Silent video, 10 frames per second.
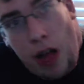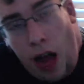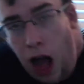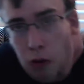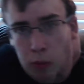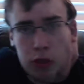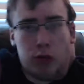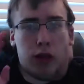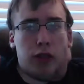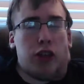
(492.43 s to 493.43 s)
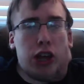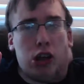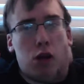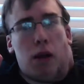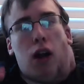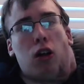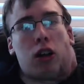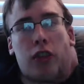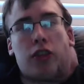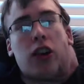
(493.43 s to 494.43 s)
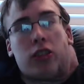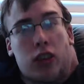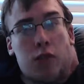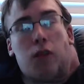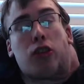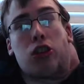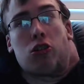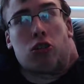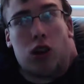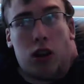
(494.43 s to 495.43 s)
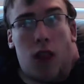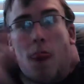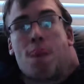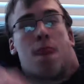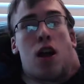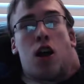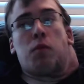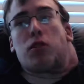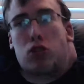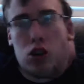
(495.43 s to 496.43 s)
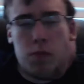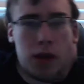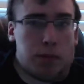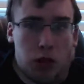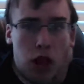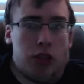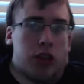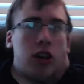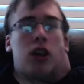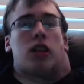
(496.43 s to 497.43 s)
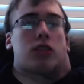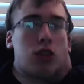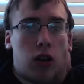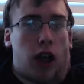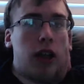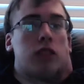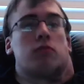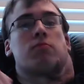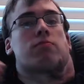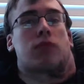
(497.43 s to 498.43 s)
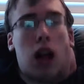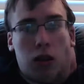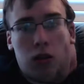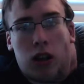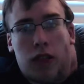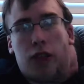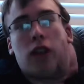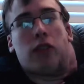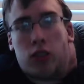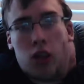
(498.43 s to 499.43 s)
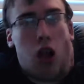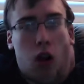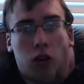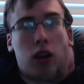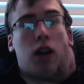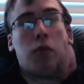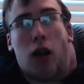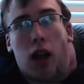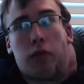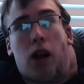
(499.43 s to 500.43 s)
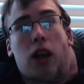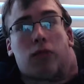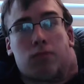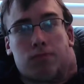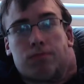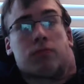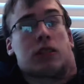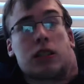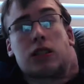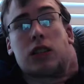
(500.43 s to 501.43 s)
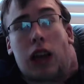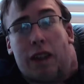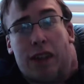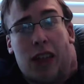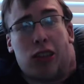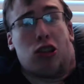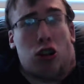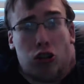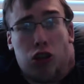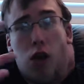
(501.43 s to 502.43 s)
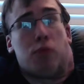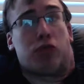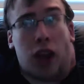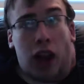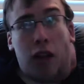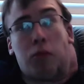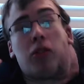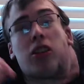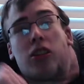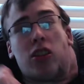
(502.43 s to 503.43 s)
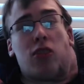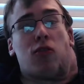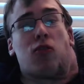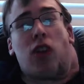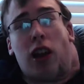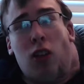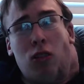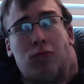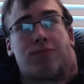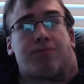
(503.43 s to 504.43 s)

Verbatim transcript: I will be doing a video about her confession in the future, but to be blunt, okay, Sakura confesses to Naruto in the Land of Iron. She confesses her love to him, which isn't real,